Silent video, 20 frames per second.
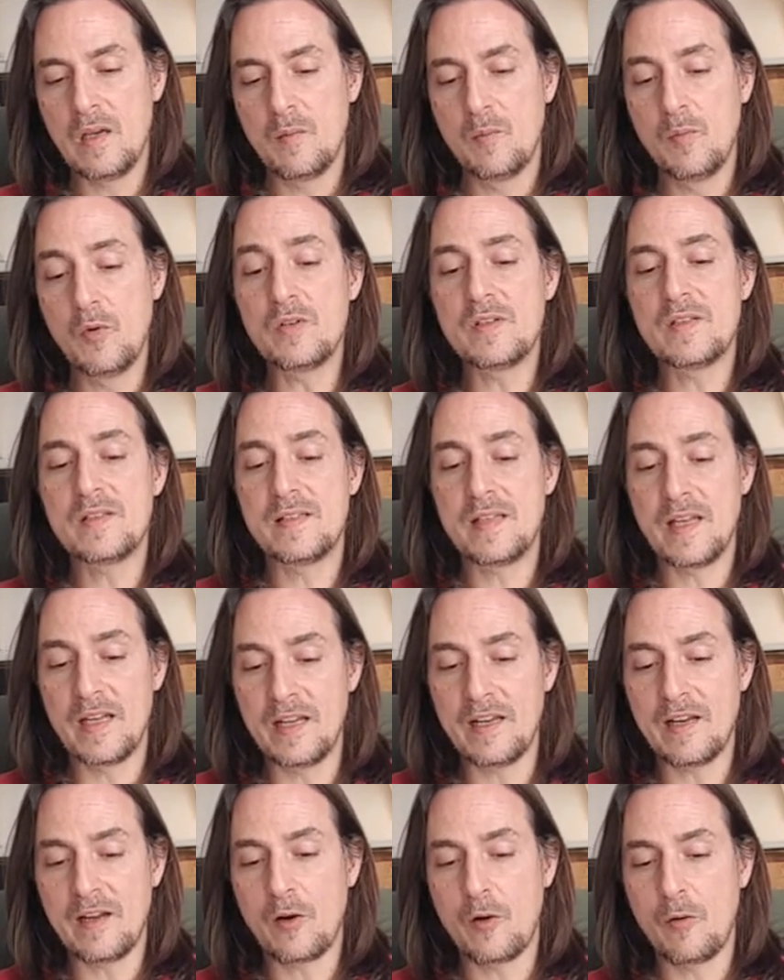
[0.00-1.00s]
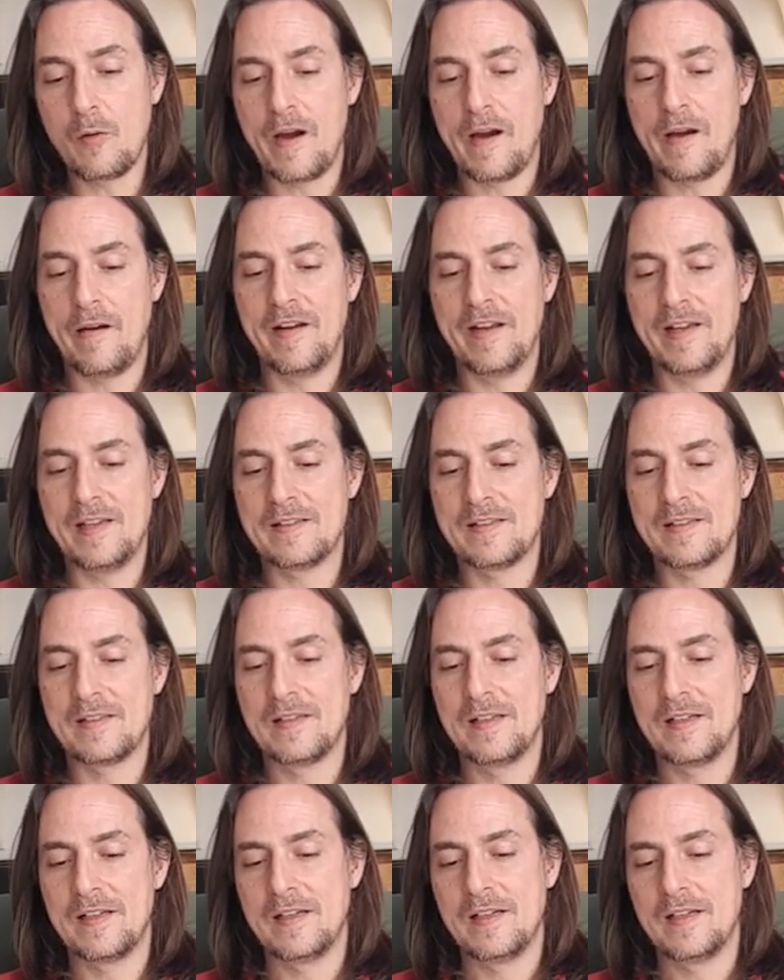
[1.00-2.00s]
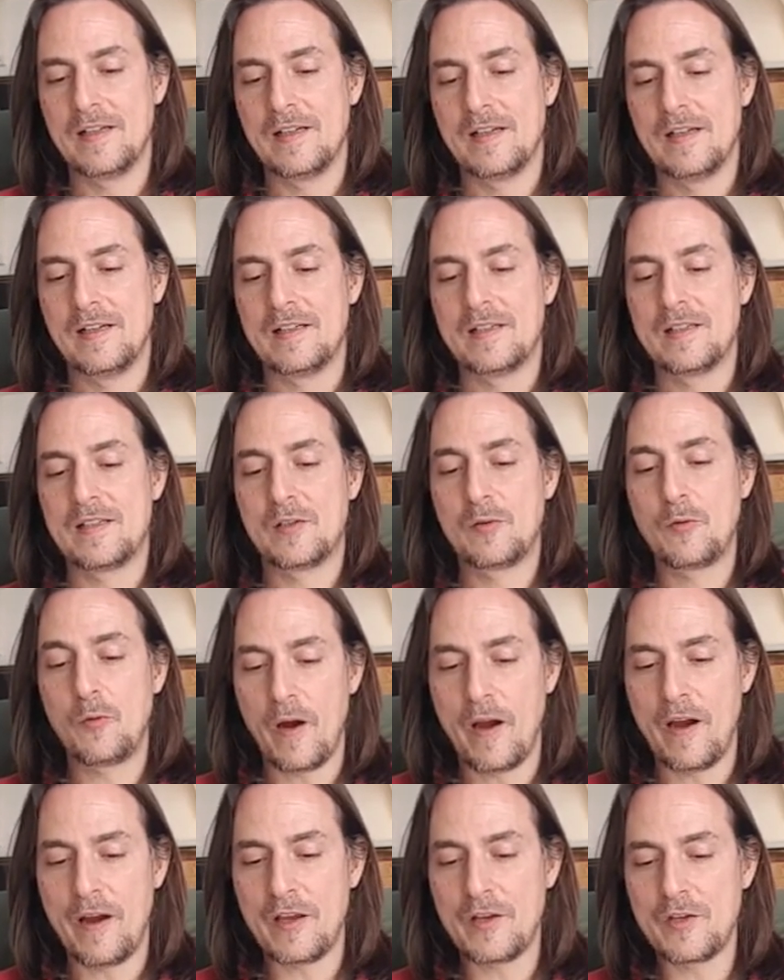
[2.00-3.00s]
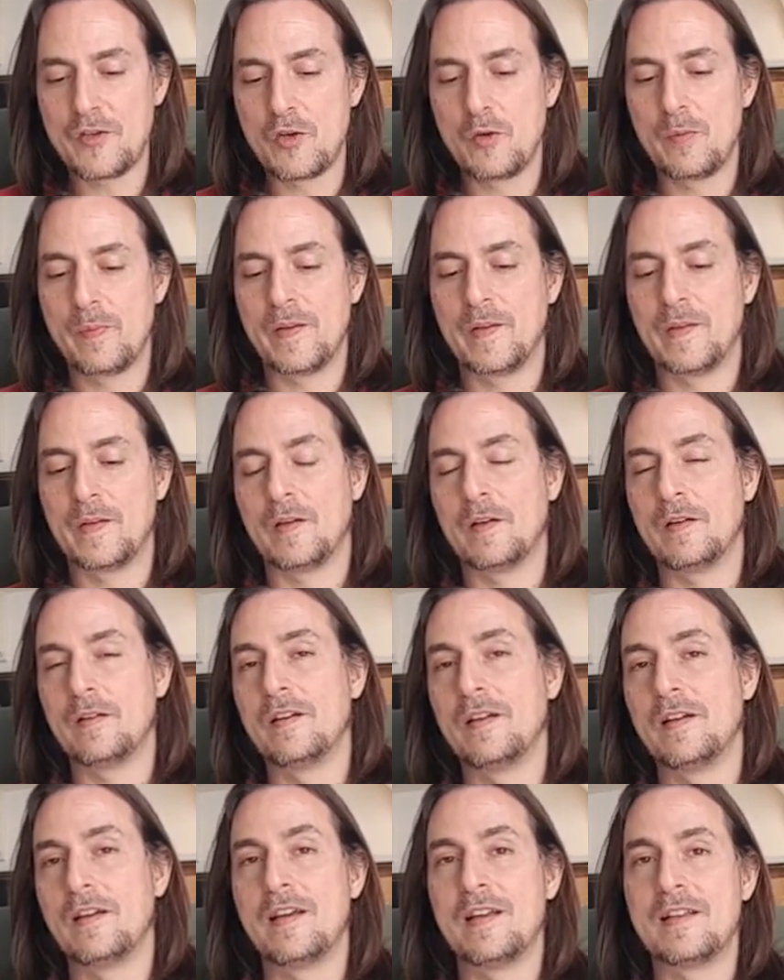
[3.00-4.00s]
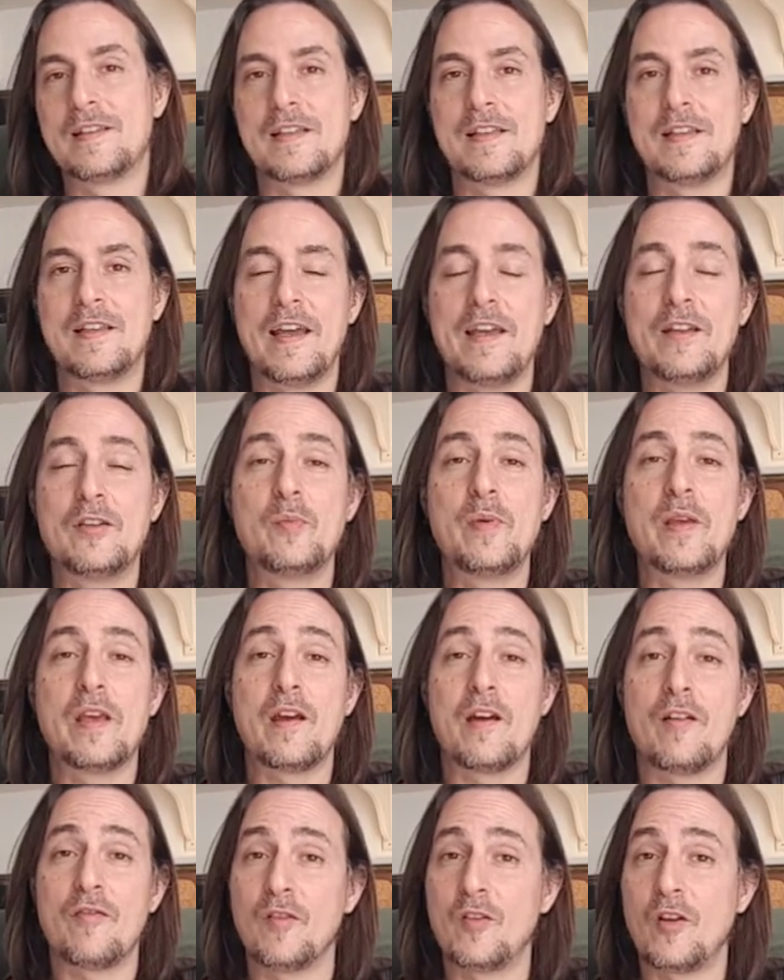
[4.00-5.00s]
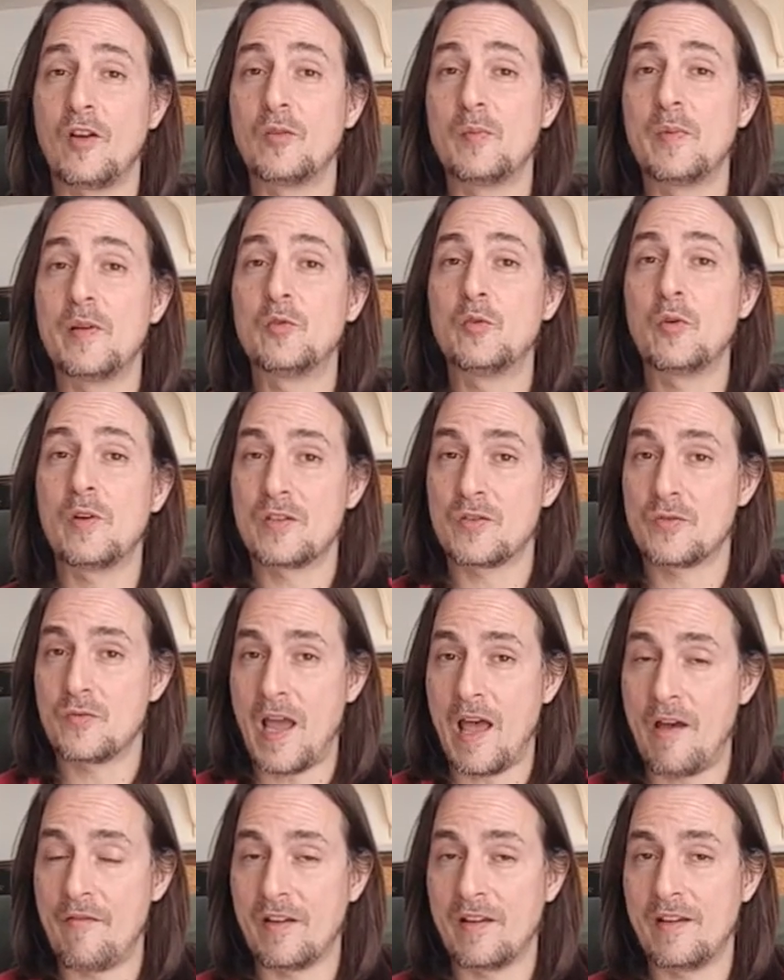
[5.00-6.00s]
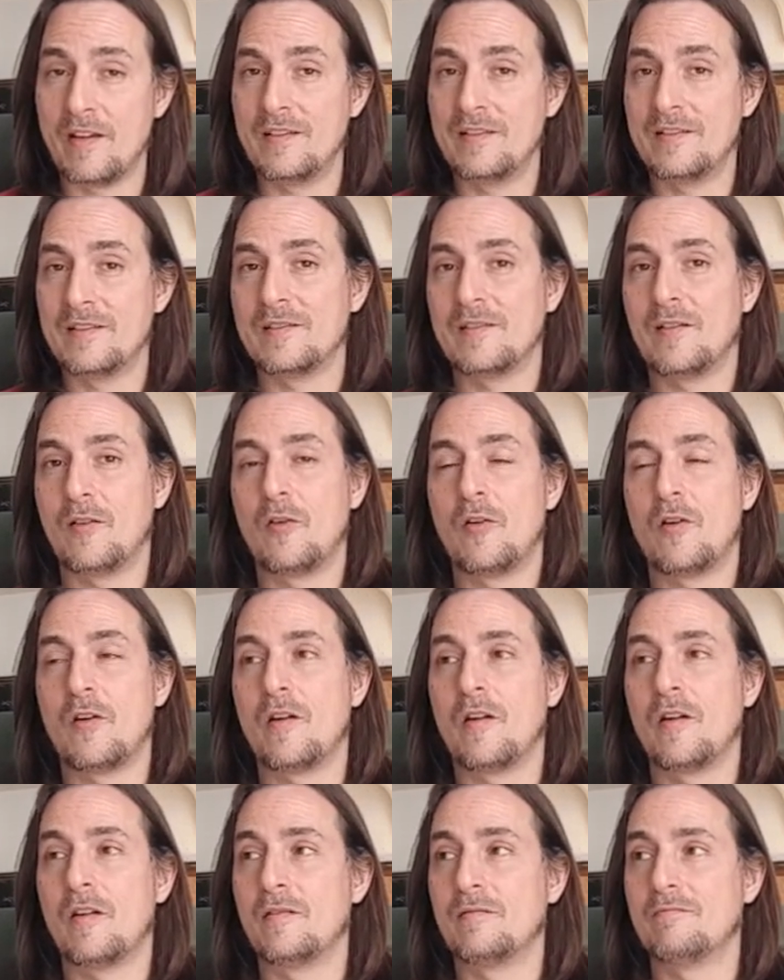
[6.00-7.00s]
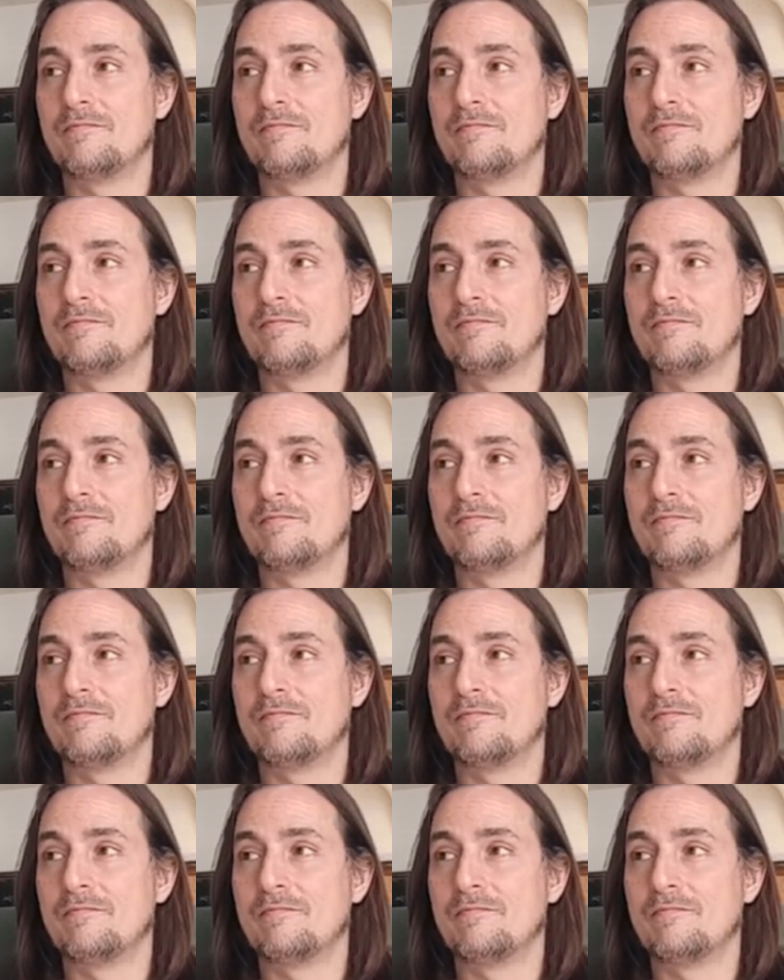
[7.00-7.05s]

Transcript: moon still in Aquarius, squaring Jupiter. It's a day to be careful not to be too extravagant, or